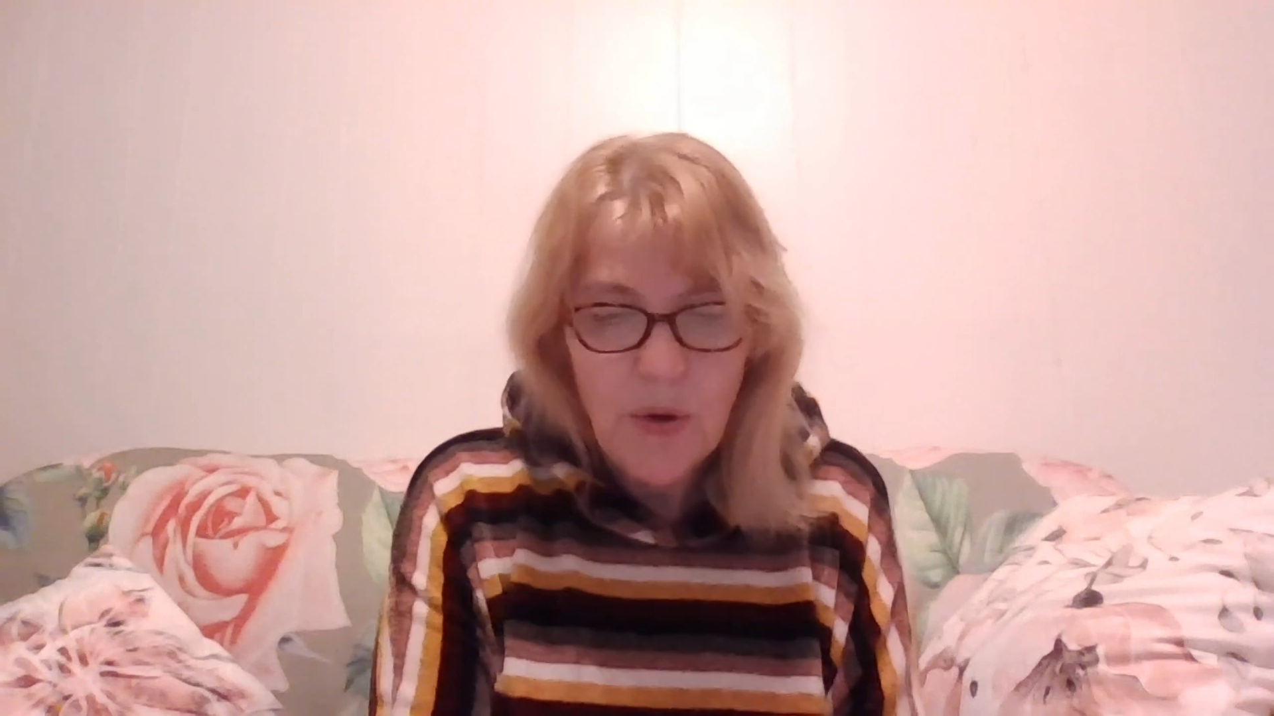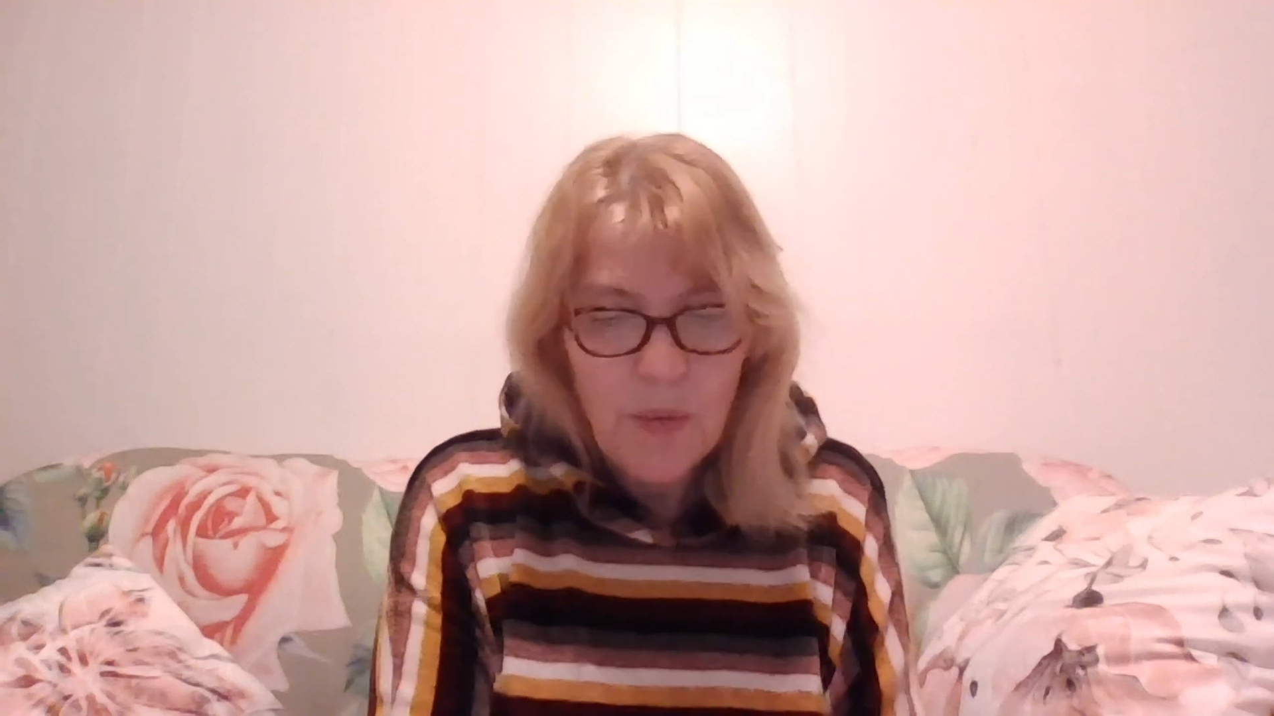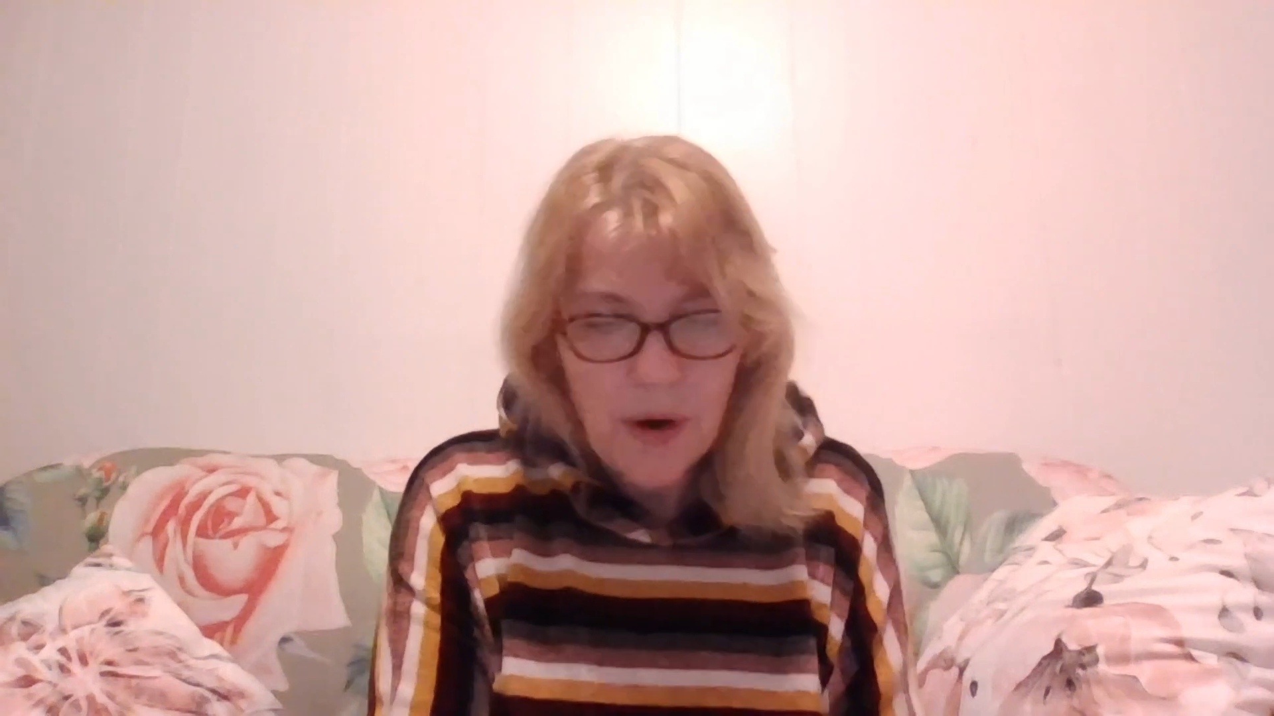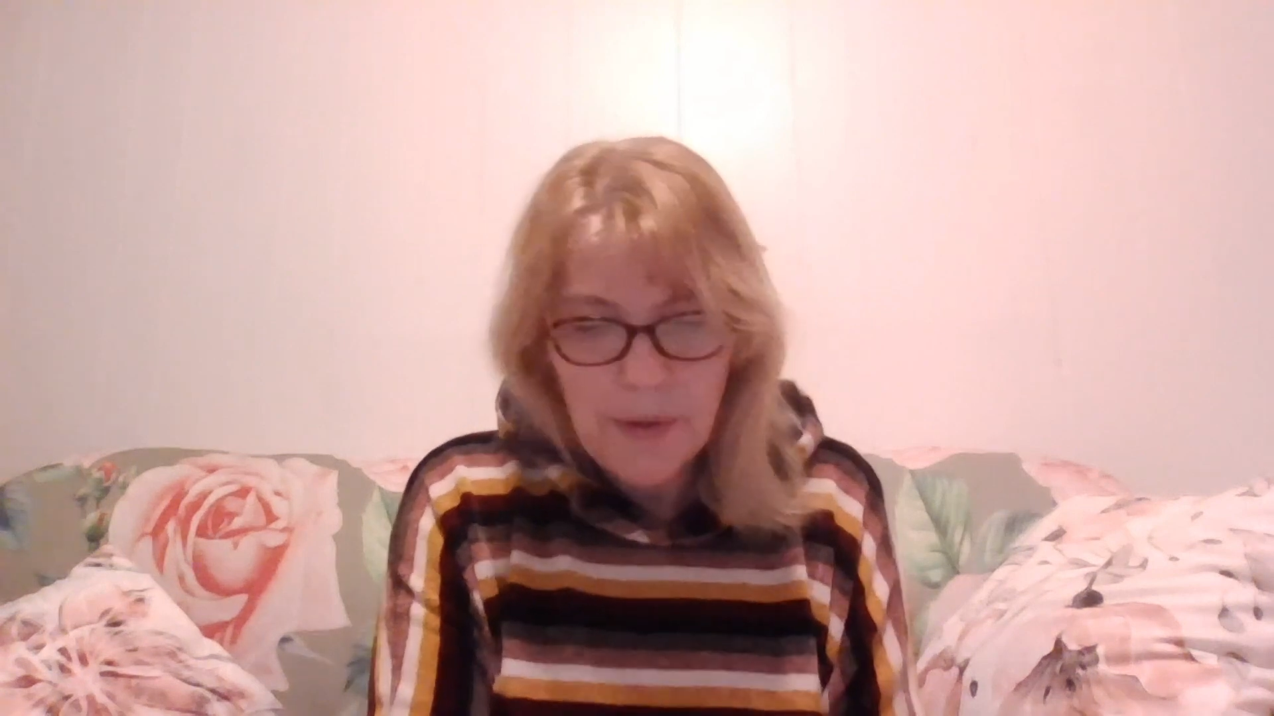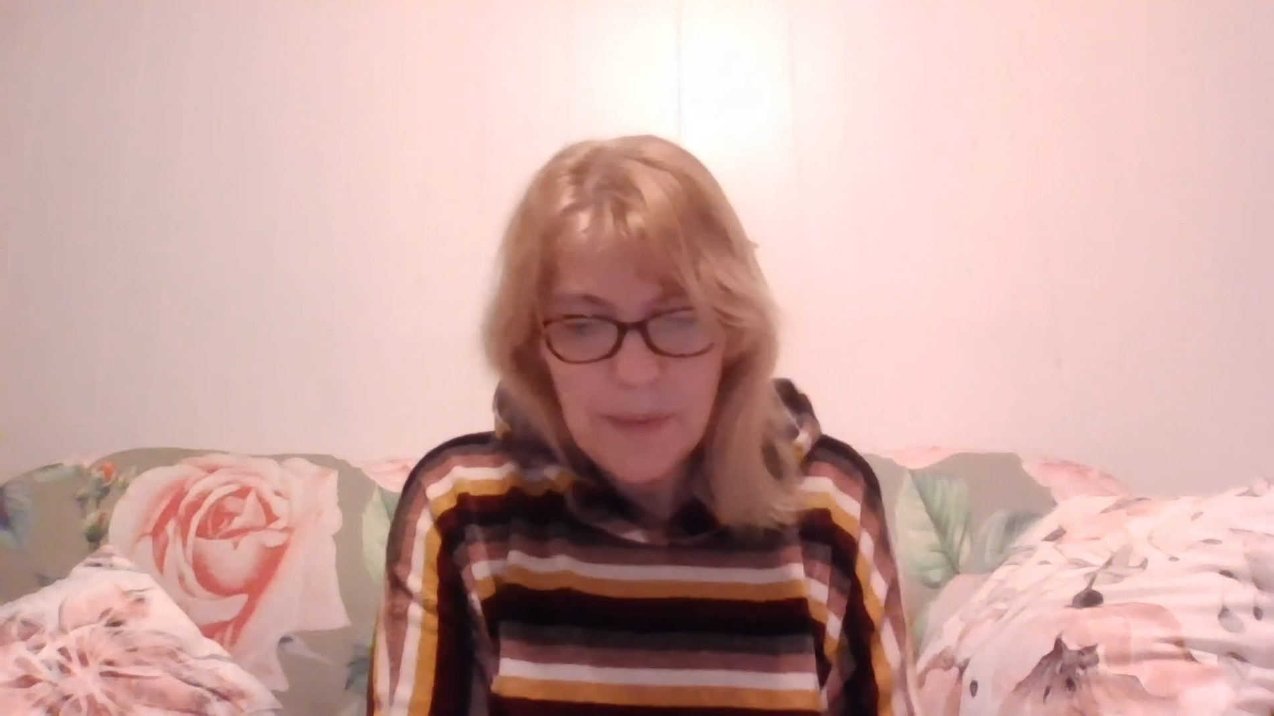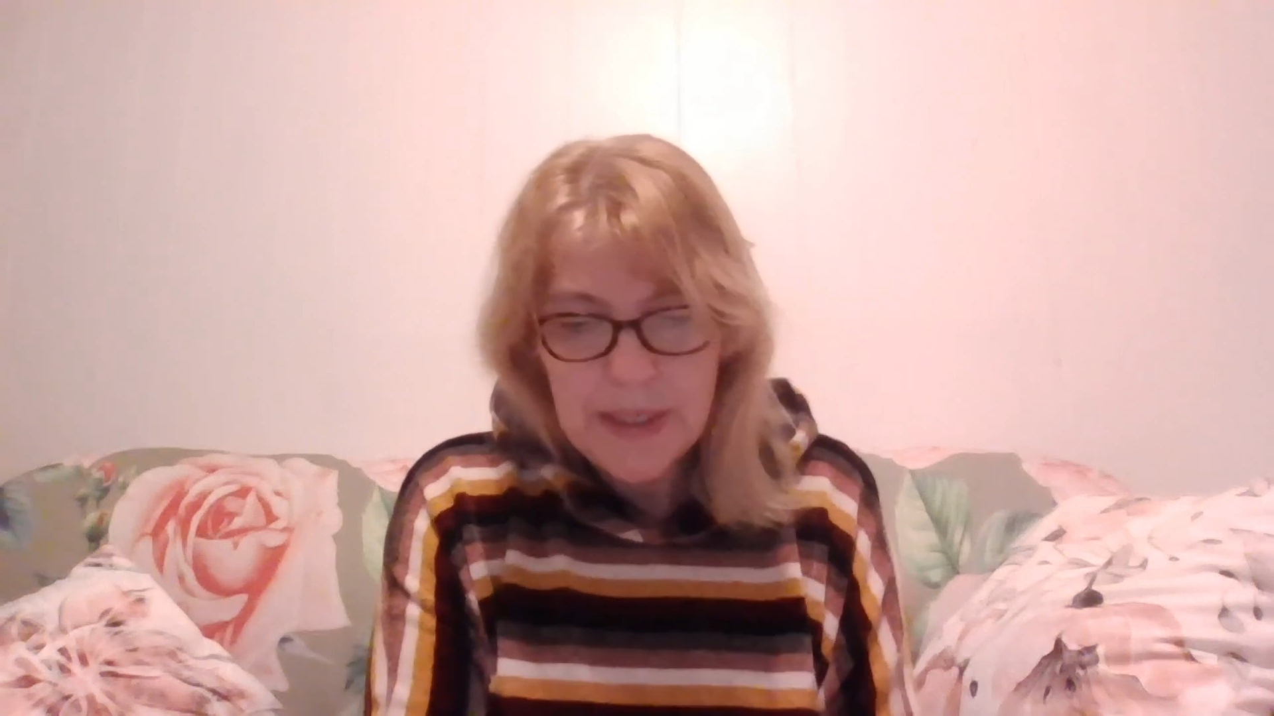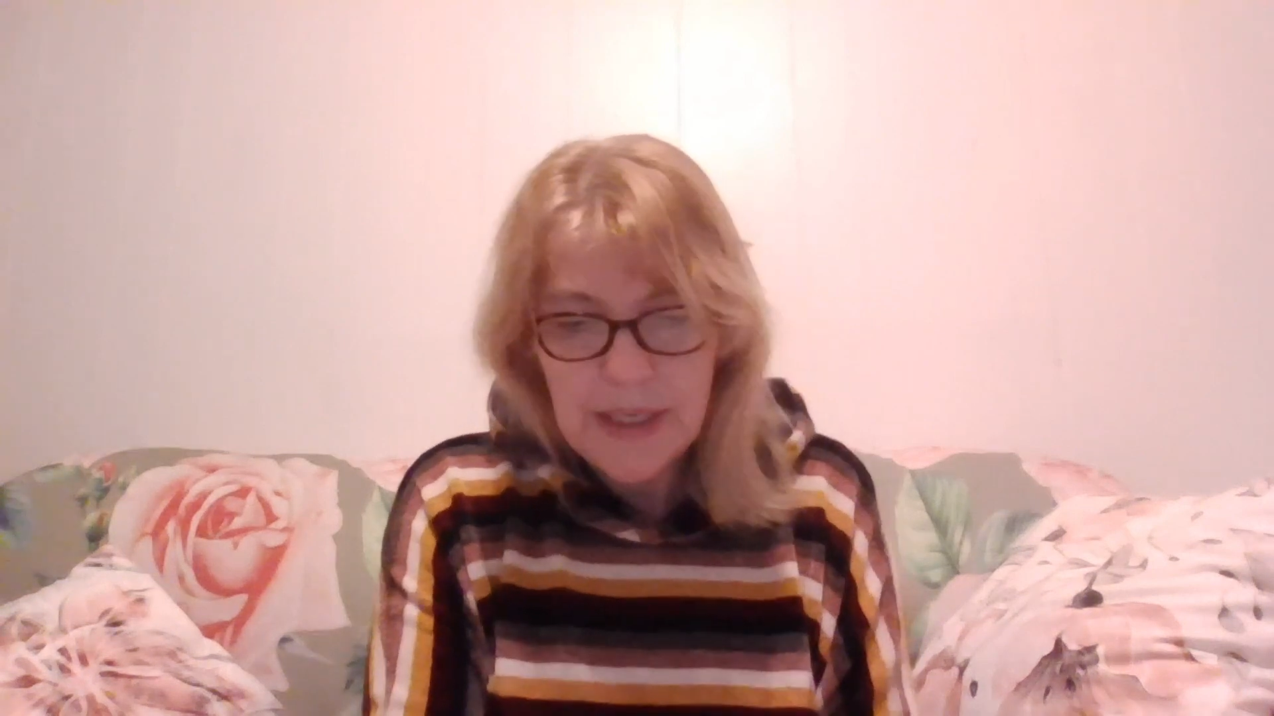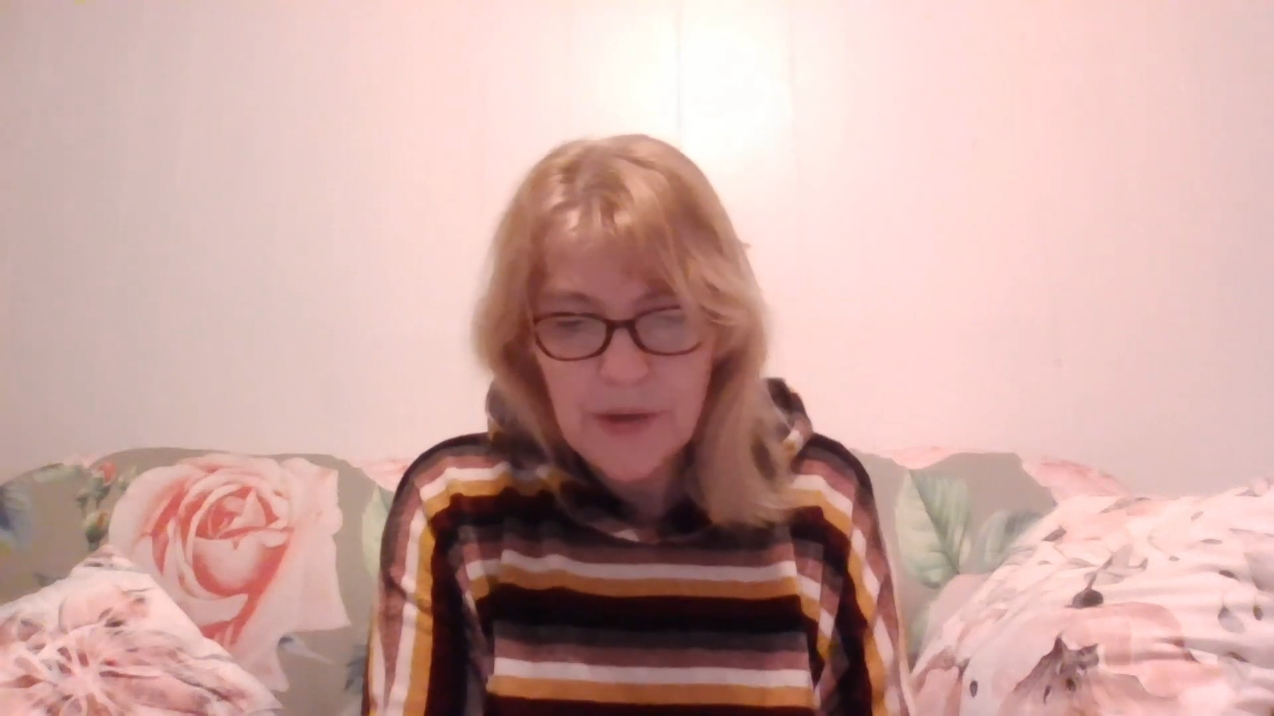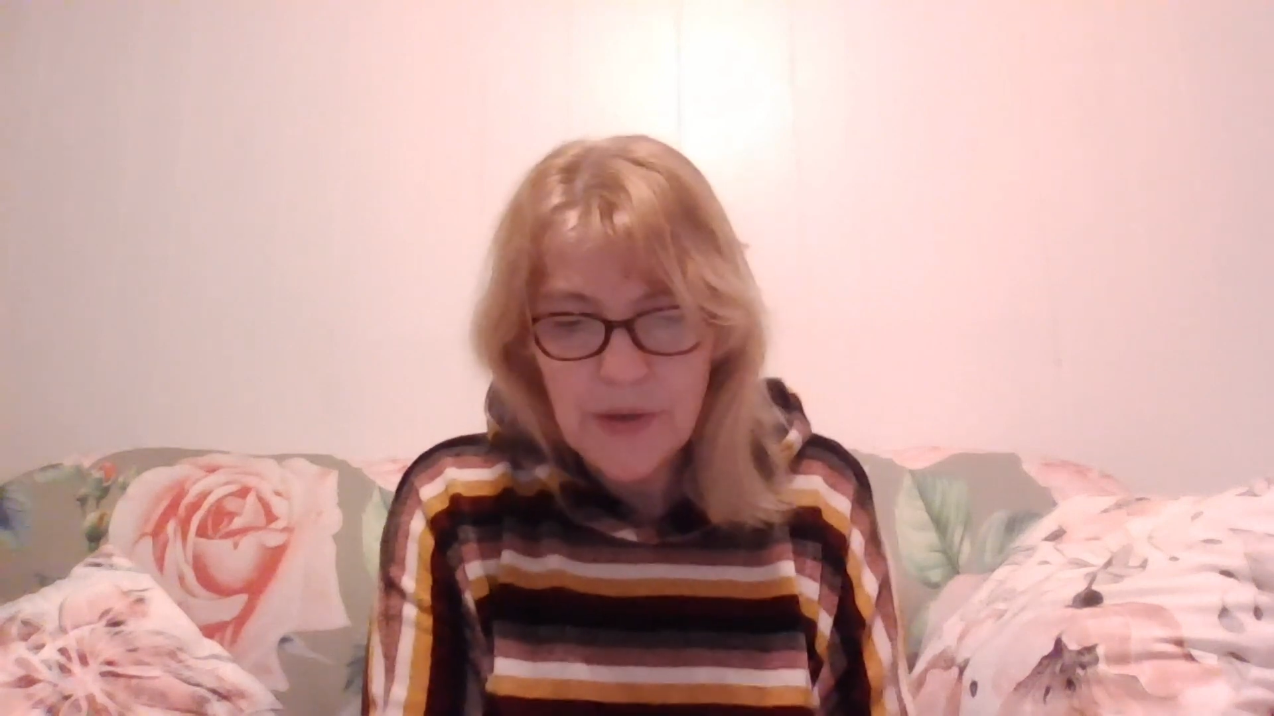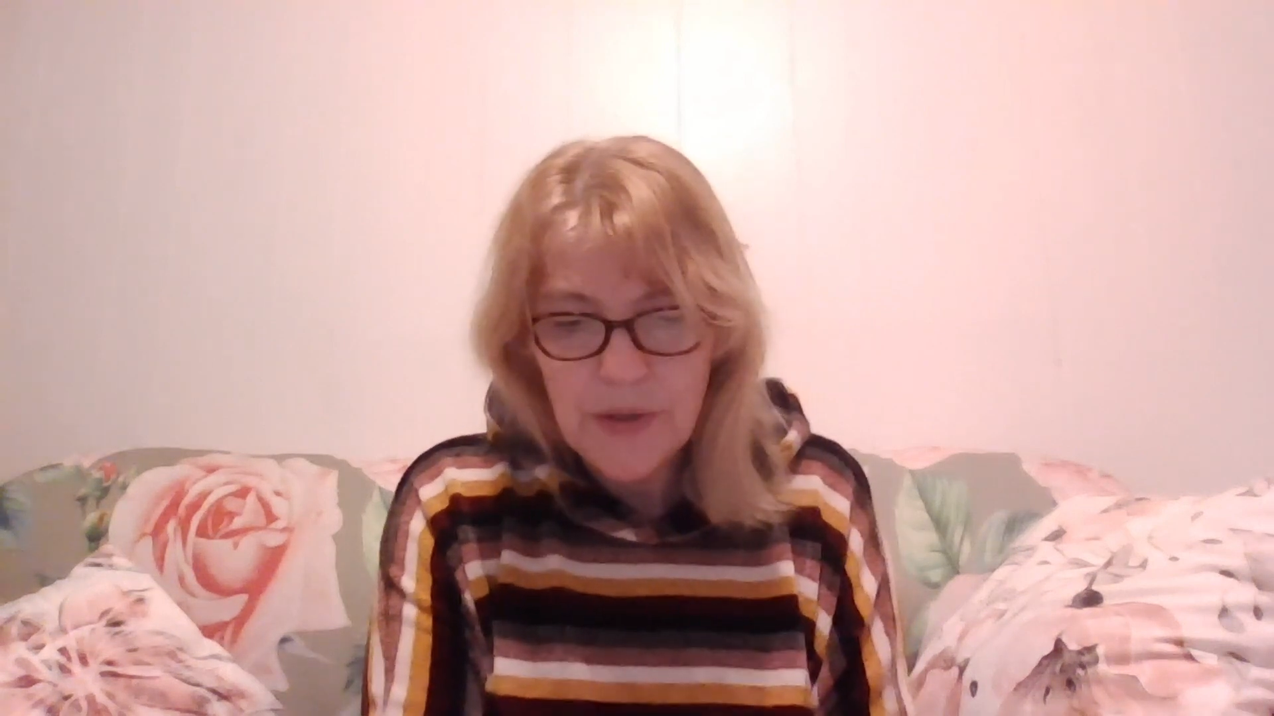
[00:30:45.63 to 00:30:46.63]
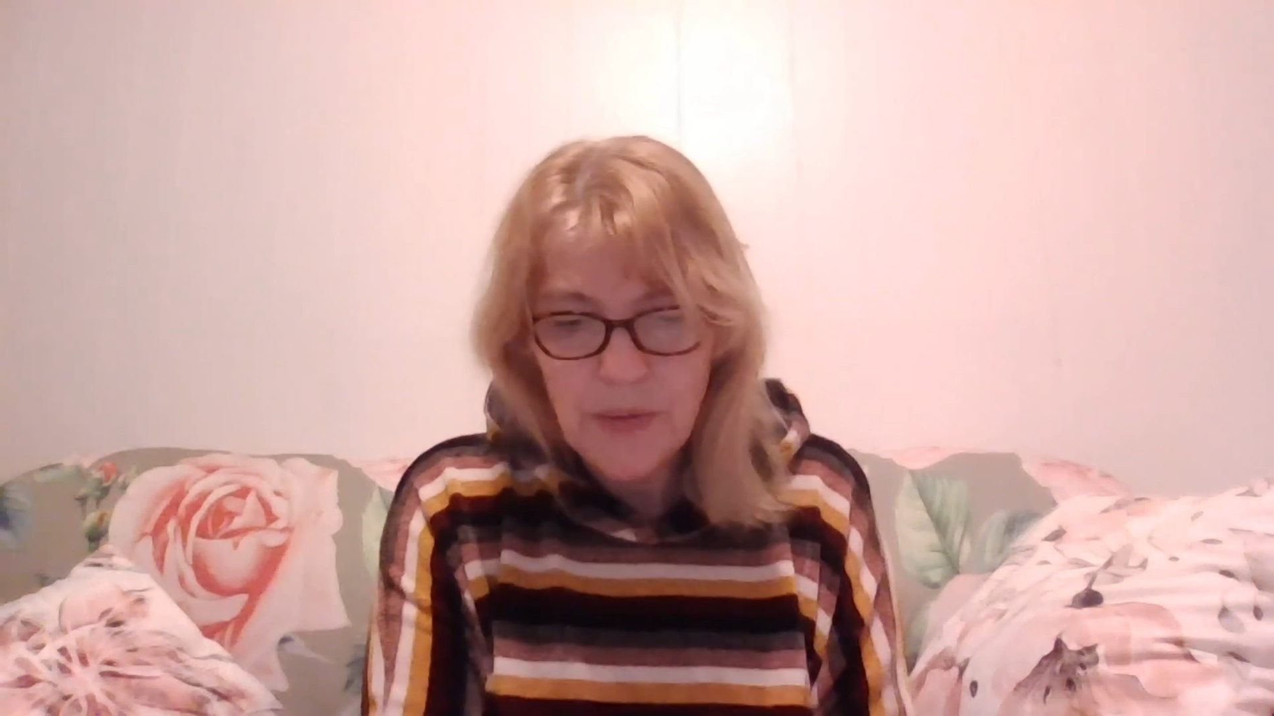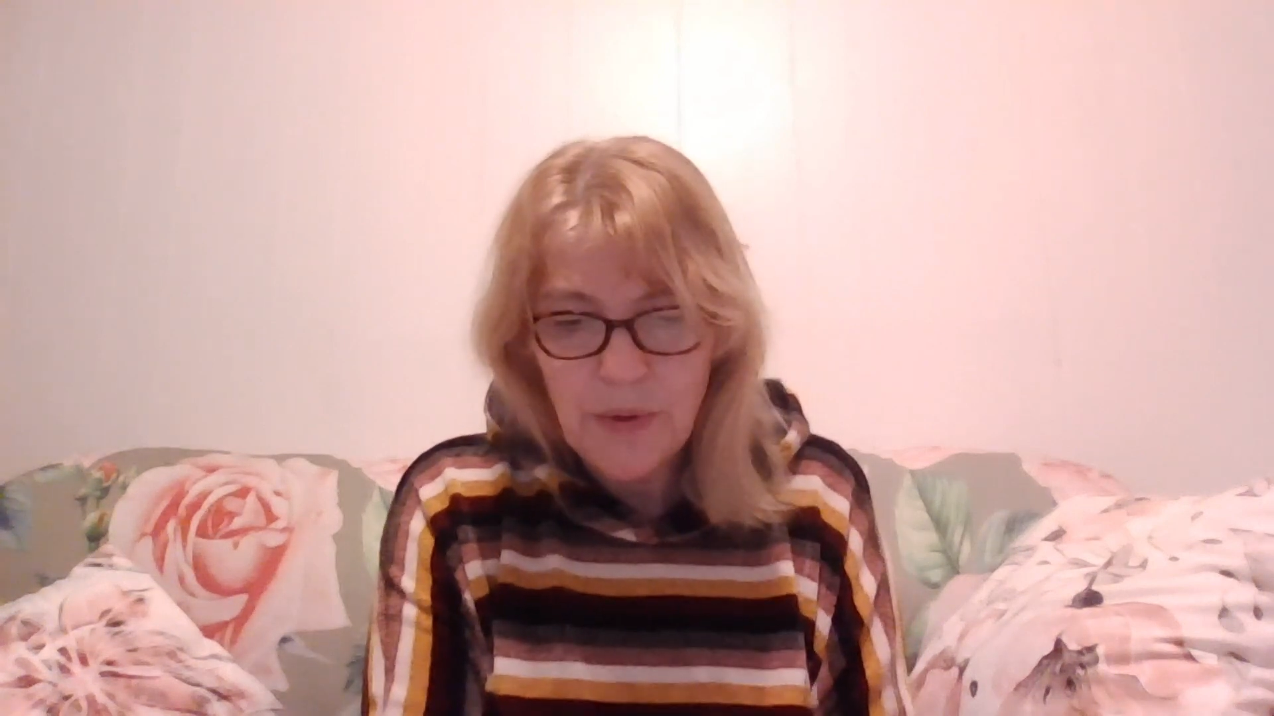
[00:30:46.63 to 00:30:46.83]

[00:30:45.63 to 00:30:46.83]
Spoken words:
Warmer materials